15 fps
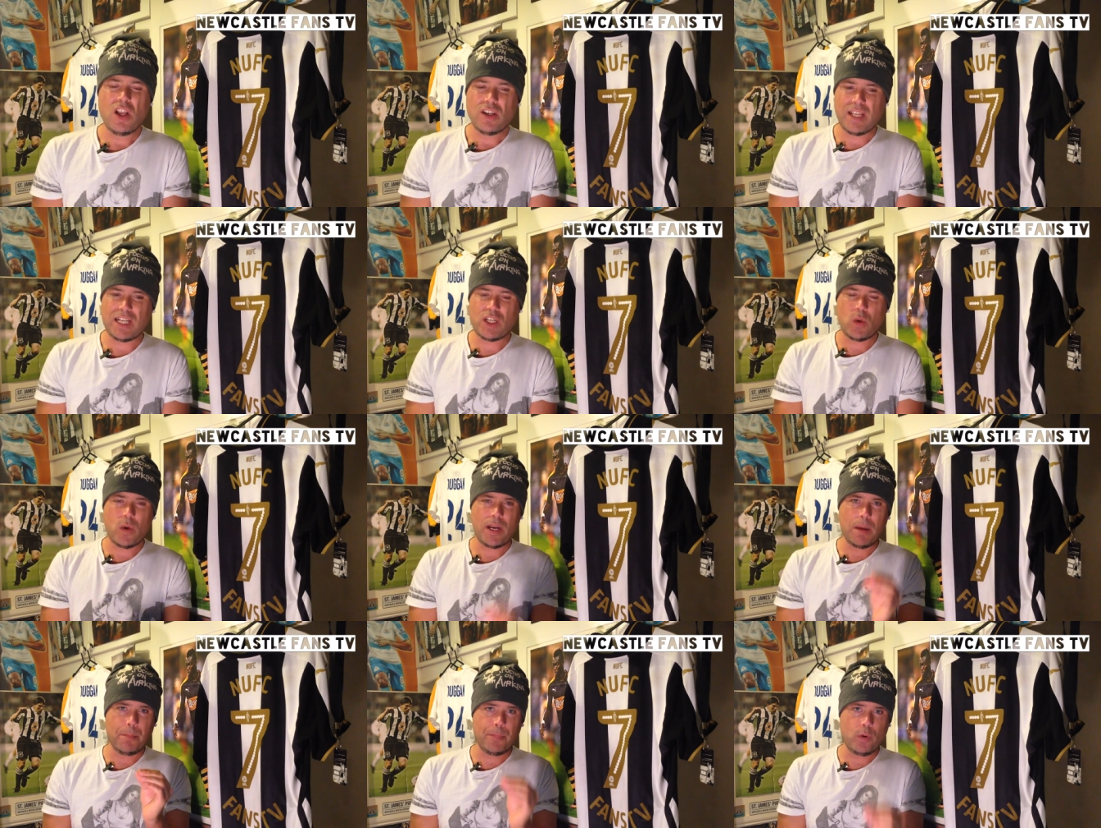So that's
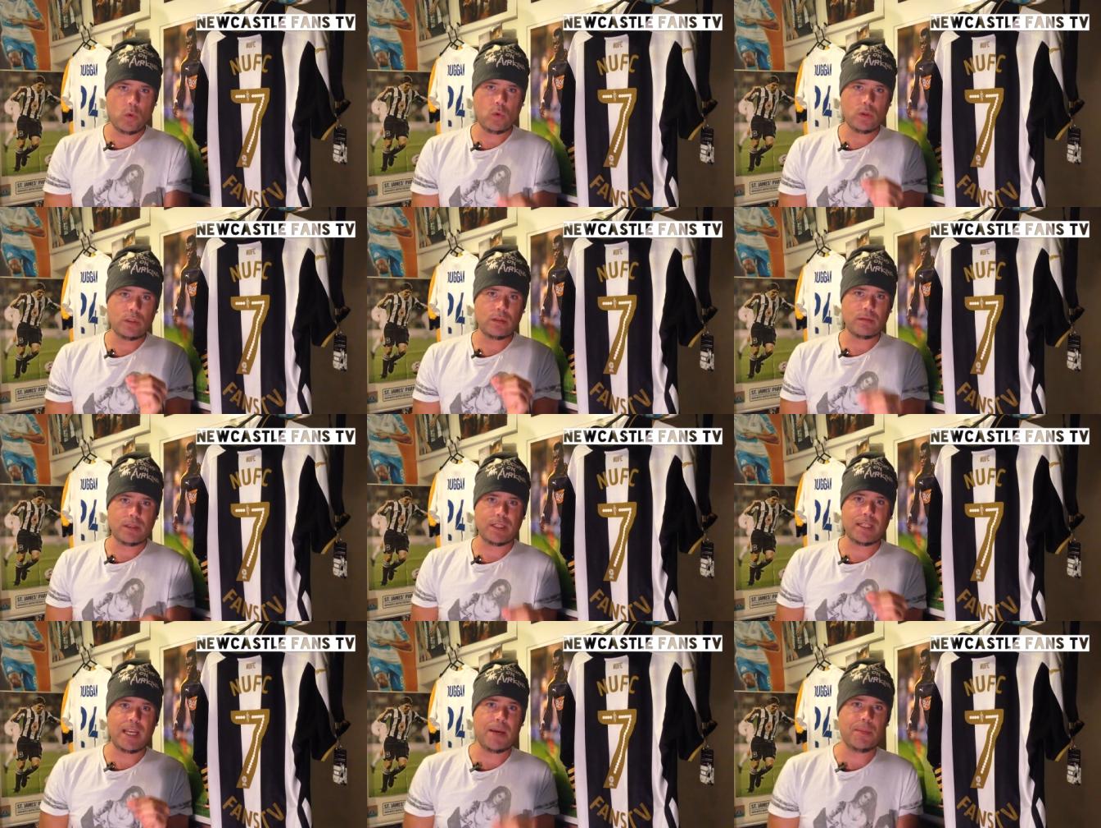quite a bold
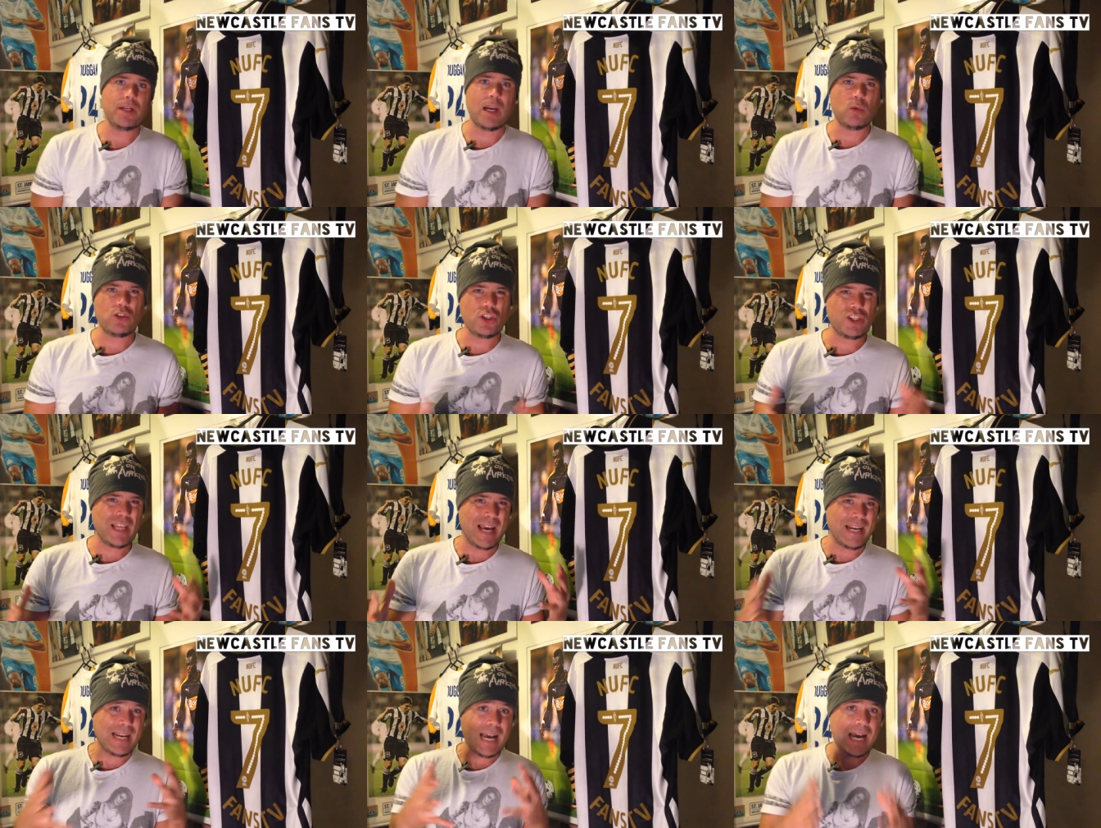statement. Now, does
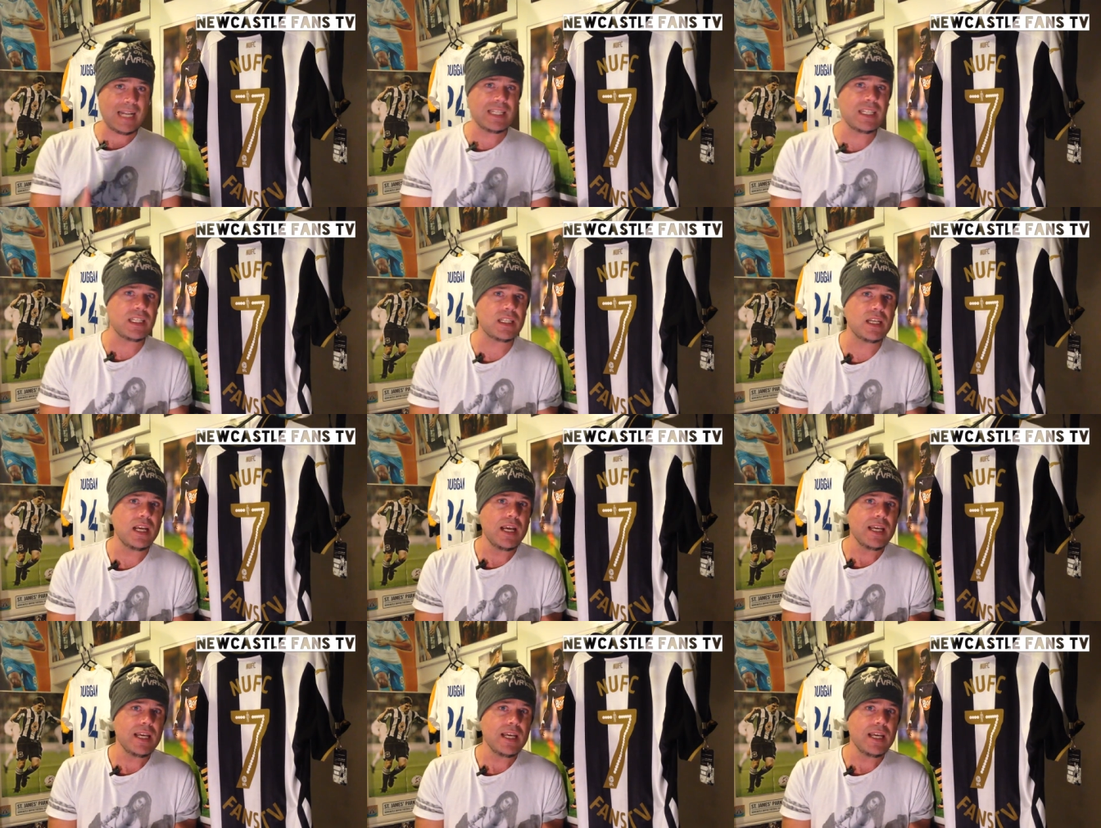that enhance